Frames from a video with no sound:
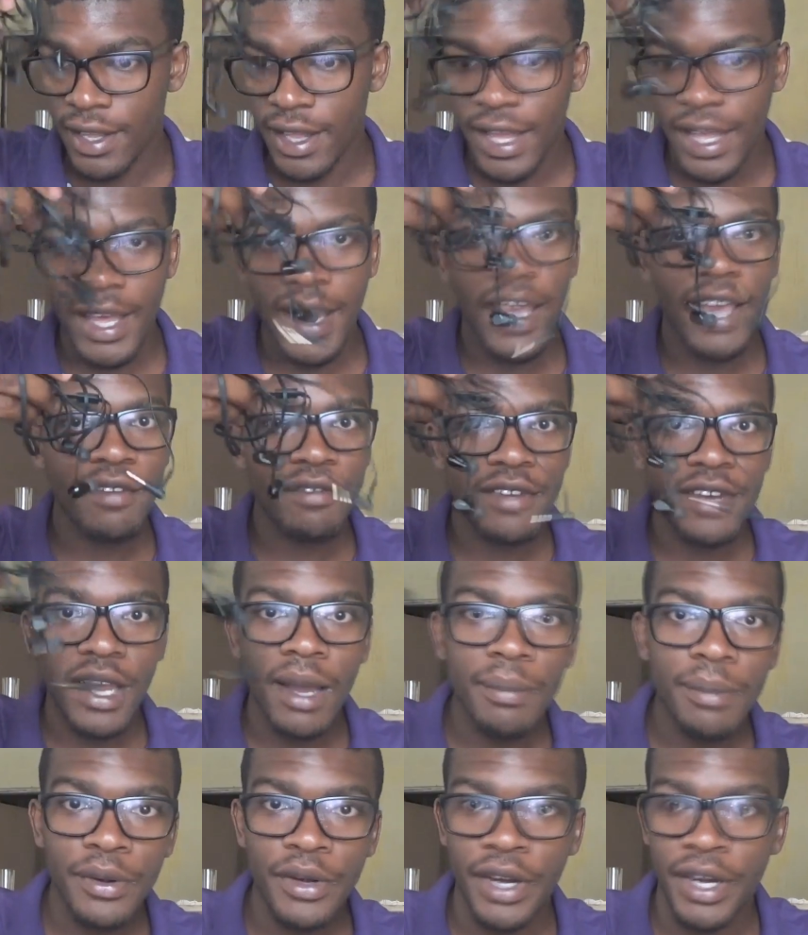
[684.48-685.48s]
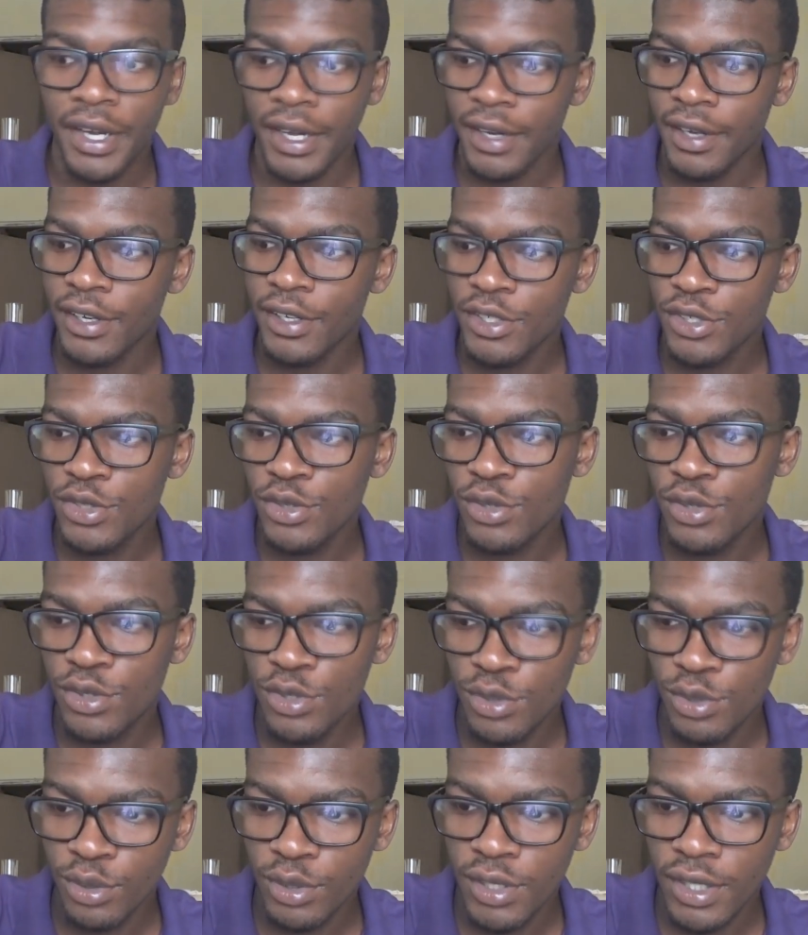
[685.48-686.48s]
I haven't upgraded to,
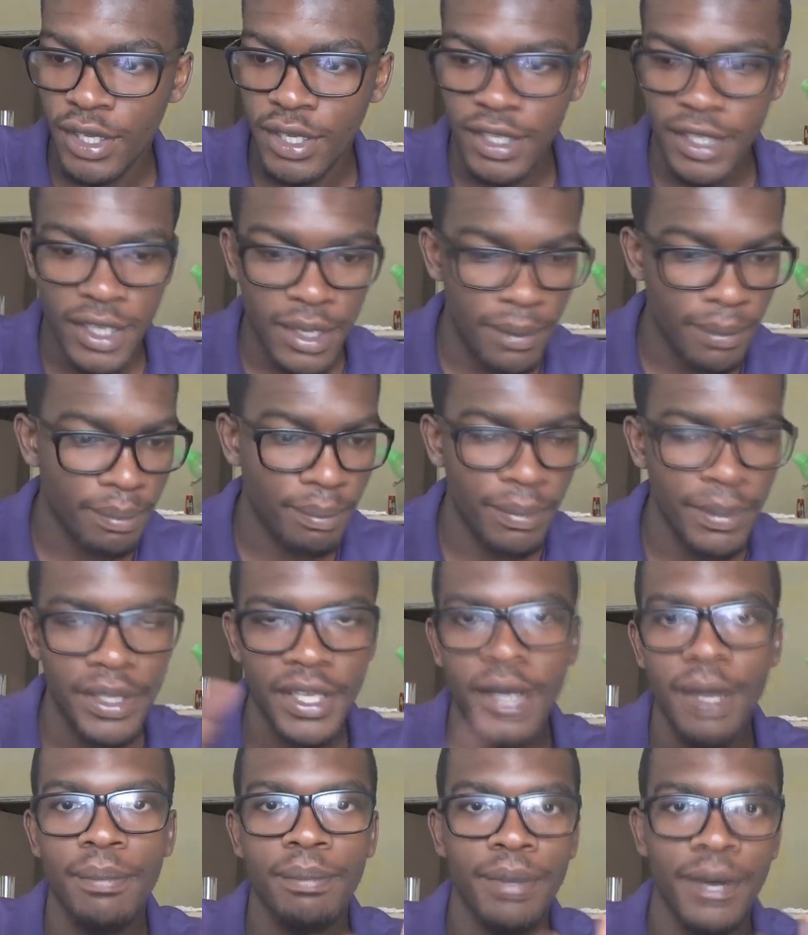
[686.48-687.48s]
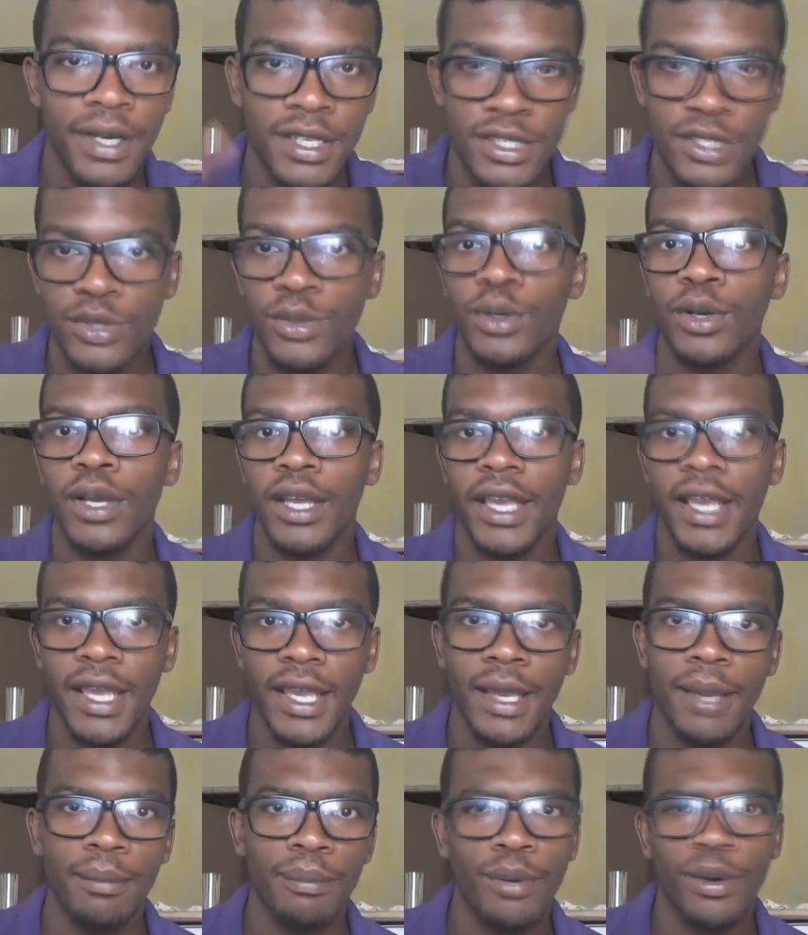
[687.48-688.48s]
to the ear earbuds or
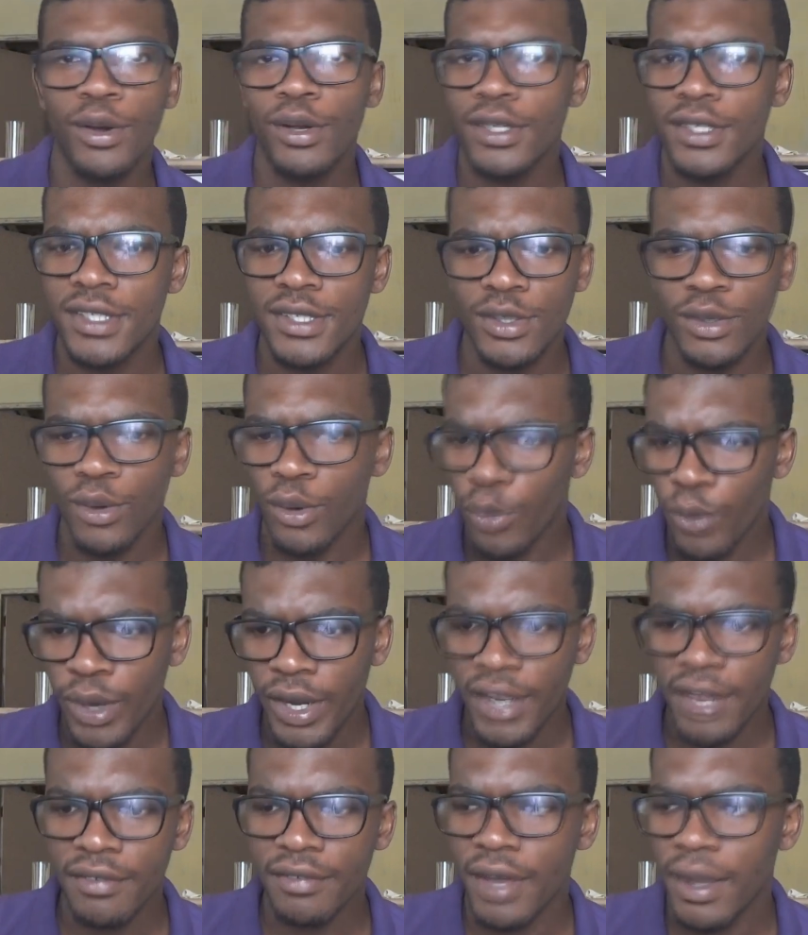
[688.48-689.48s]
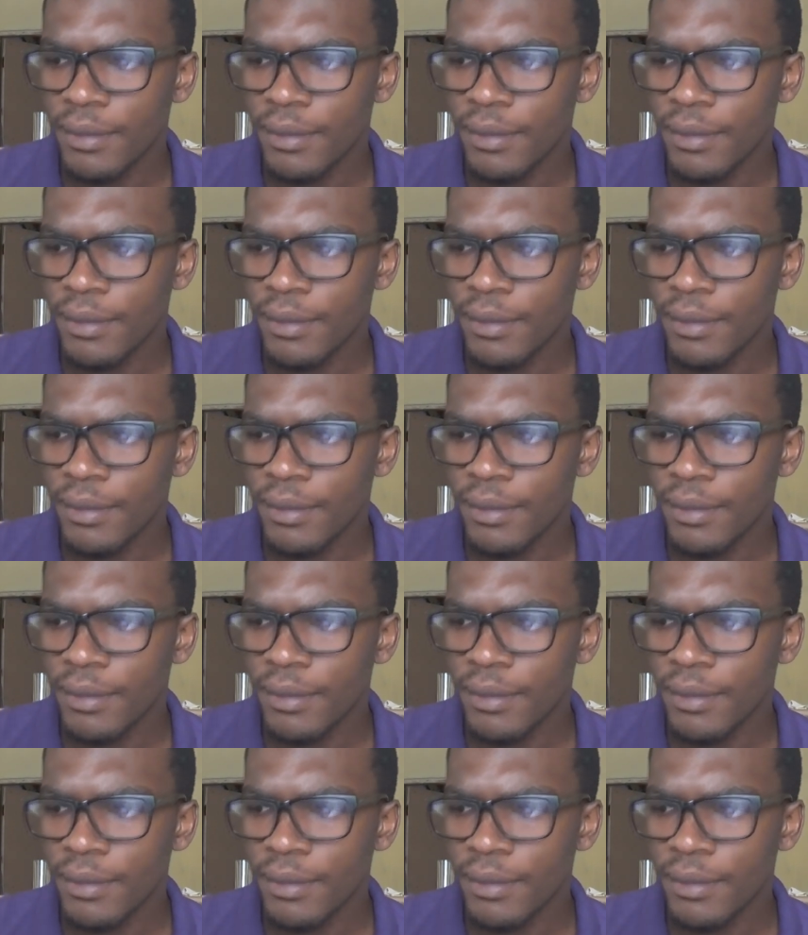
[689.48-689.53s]
AirPods or whatever.